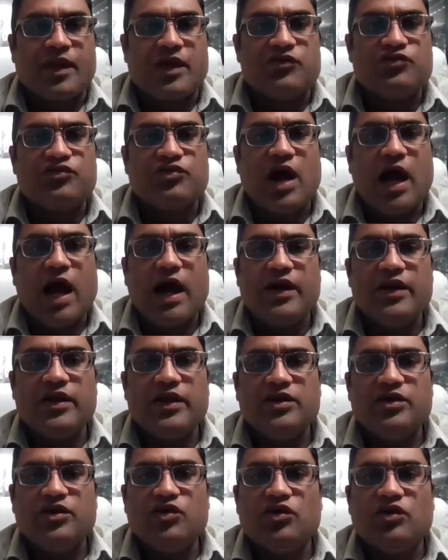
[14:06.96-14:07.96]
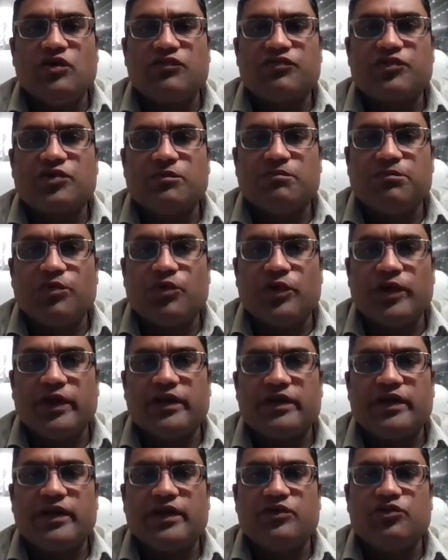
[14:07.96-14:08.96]
So how do you go from
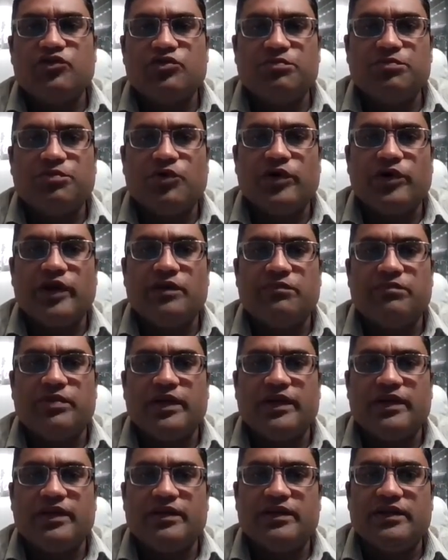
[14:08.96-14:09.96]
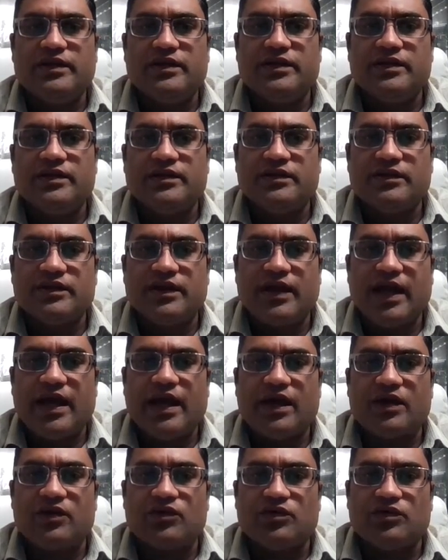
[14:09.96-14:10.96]
point A to point B? The
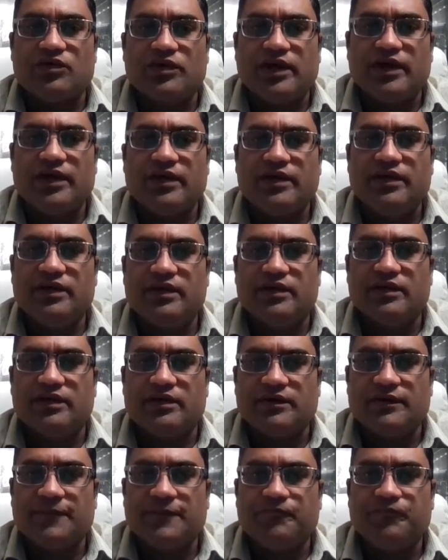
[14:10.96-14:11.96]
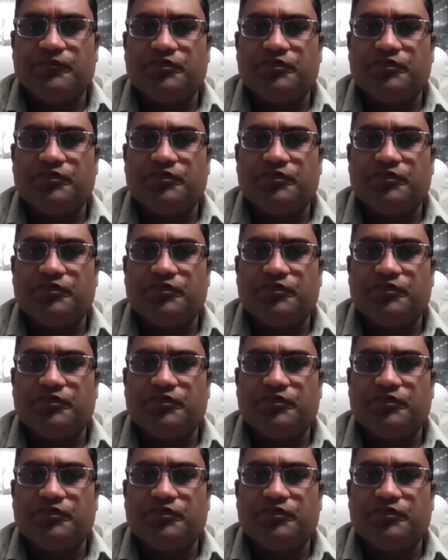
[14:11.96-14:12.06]
arrow right here,